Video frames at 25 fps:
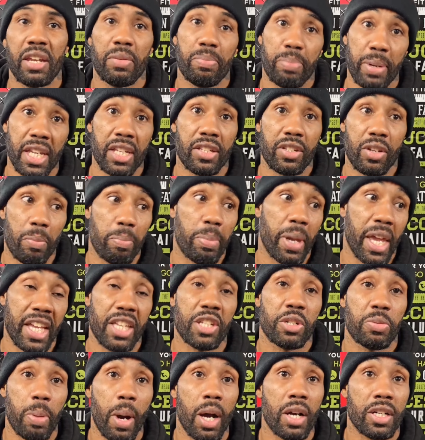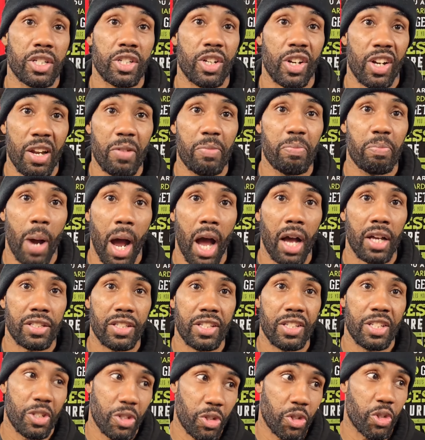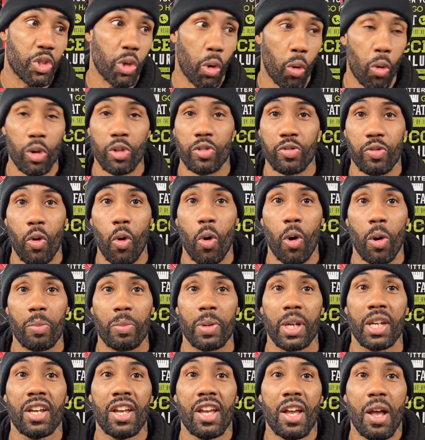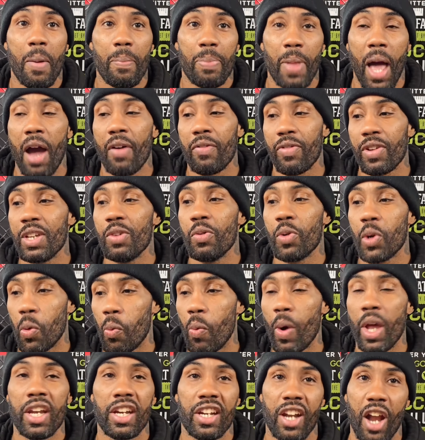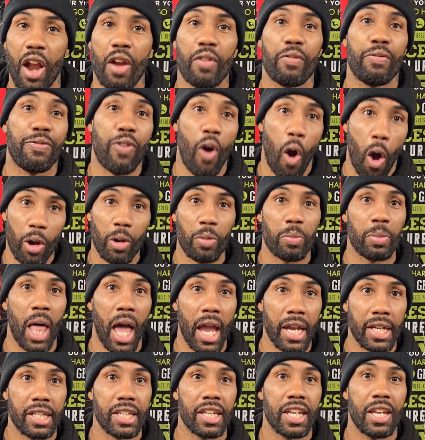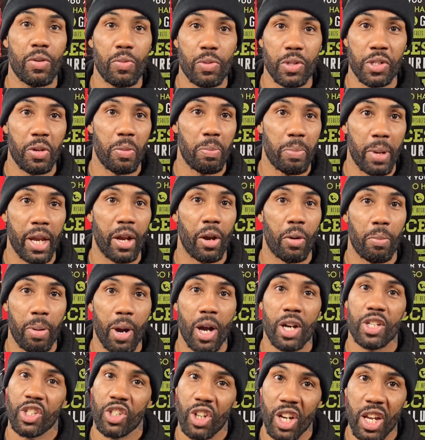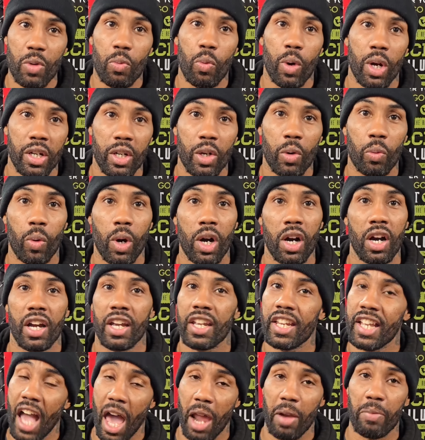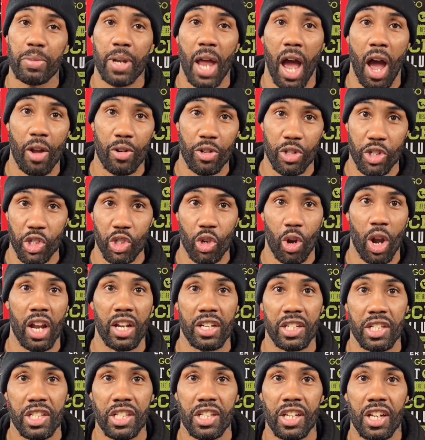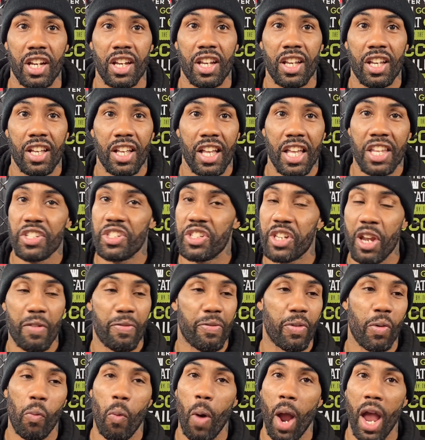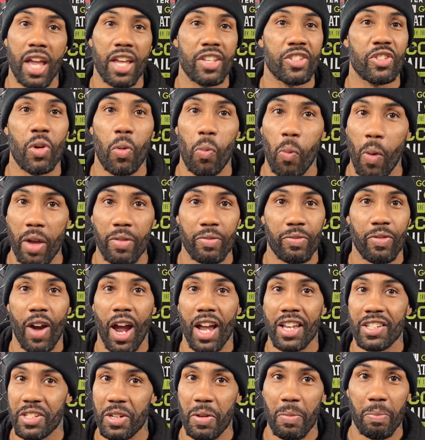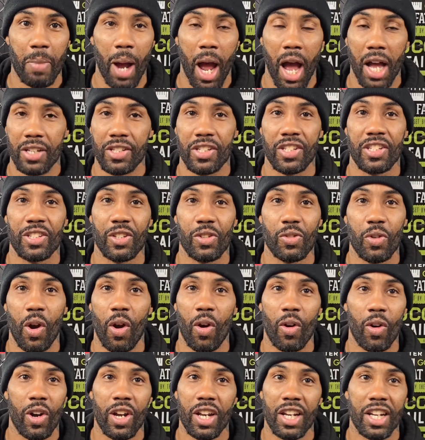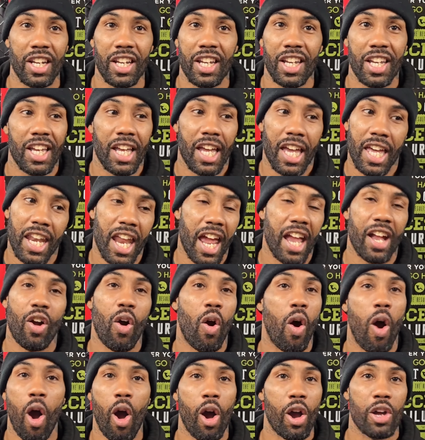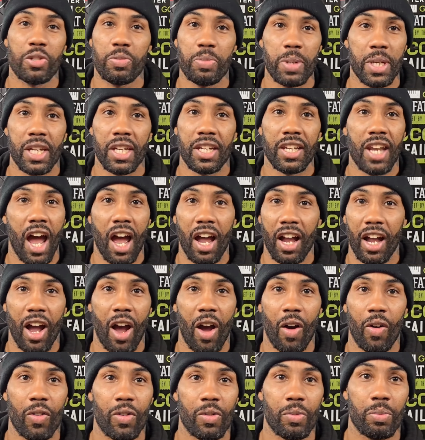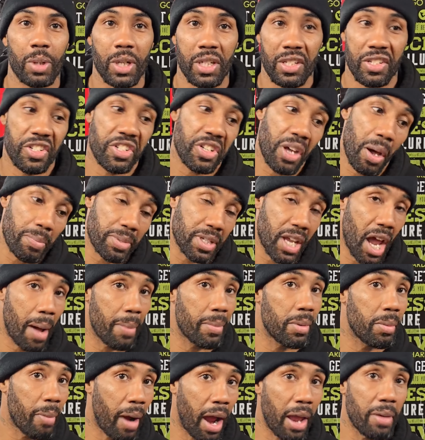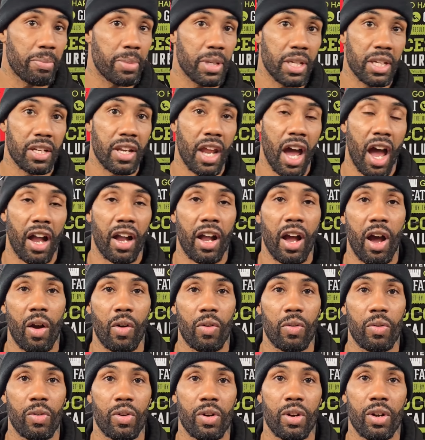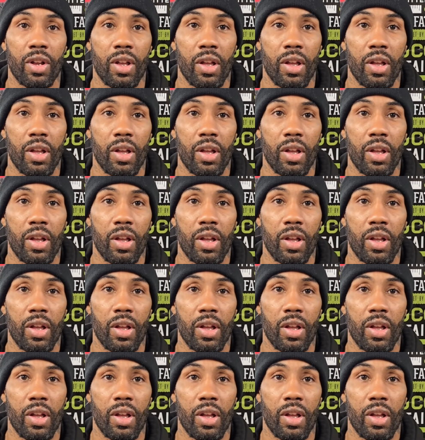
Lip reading: But he beat the biggest puncher in boxing, this George Foreman. Nice. Now, if he would have went in there and fought him like he was the bigger puncher, he wouldn't have won. He got him down the stretch. It's different ways to win fights in boxing. You know, it ain't gonna always be a knockout, but sometime it might be a knockout.